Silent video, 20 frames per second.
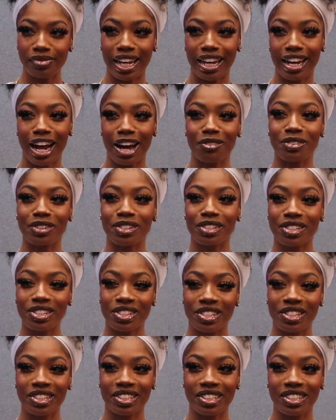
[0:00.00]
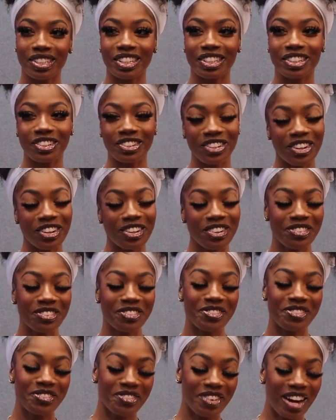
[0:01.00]
And big shout out to Dream Doll, you know, Big
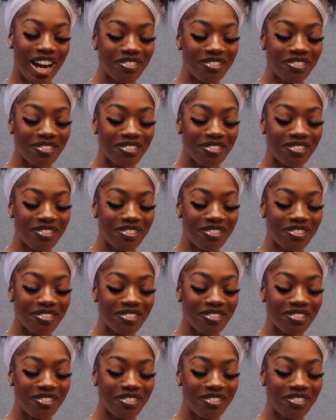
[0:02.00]
Bronx.